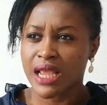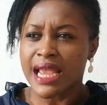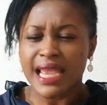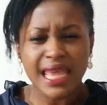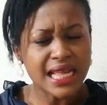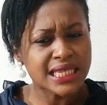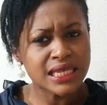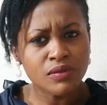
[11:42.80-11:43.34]

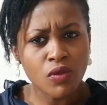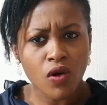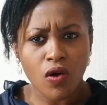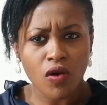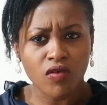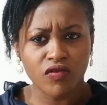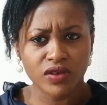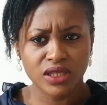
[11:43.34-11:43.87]
getting more
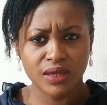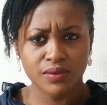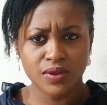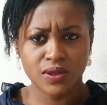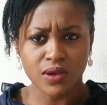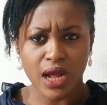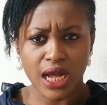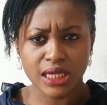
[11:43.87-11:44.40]
comfortable
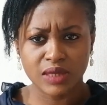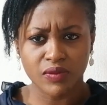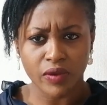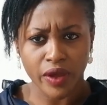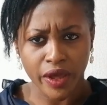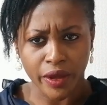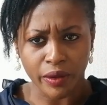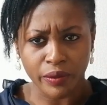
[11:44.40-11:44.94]
to ask for
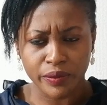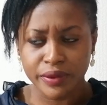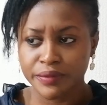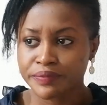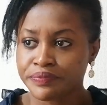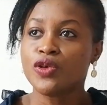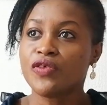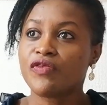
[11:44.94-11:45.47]
help.
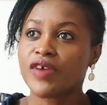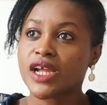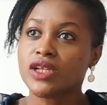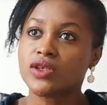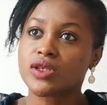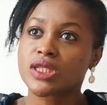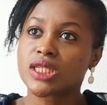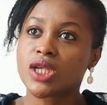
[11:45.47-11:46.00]
You find
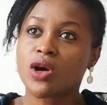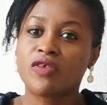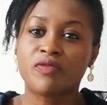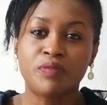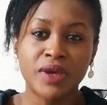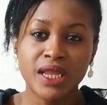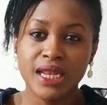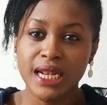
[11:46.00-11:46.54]
yourself
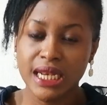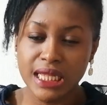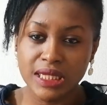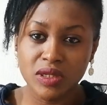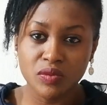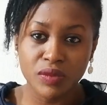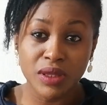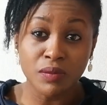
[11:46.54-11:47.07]
being a
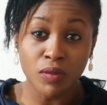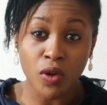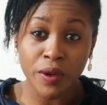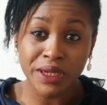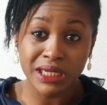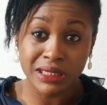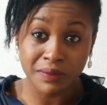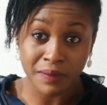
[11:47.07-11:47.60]
little bit more
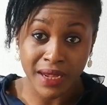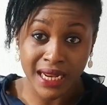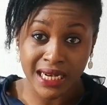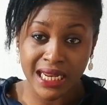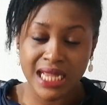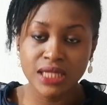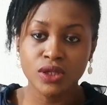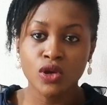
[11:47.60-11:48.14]

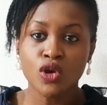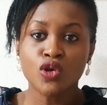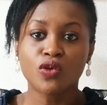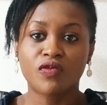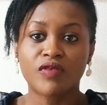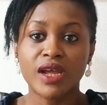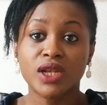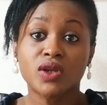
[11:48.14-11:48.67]
independent. You
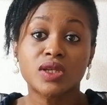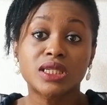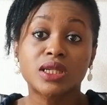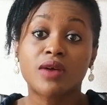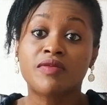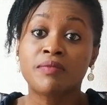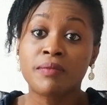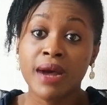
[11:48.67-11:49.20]
find
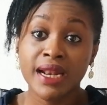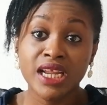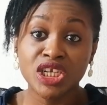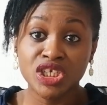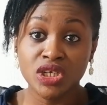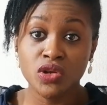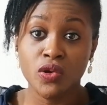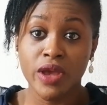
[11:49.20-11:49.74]
yourself
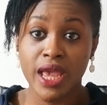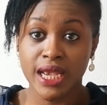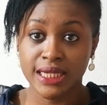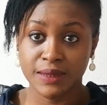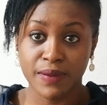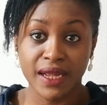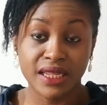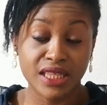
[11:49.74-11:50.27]
managing your
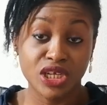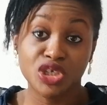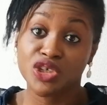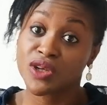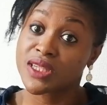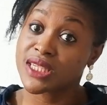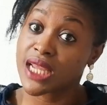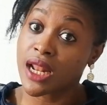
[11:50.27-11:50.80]

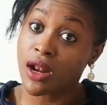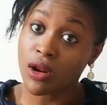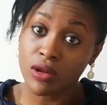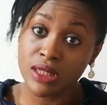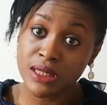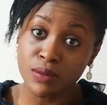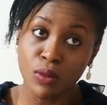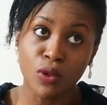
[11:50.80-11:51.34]
expectations a
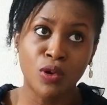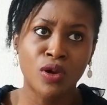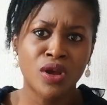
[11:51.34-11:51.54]
lot more.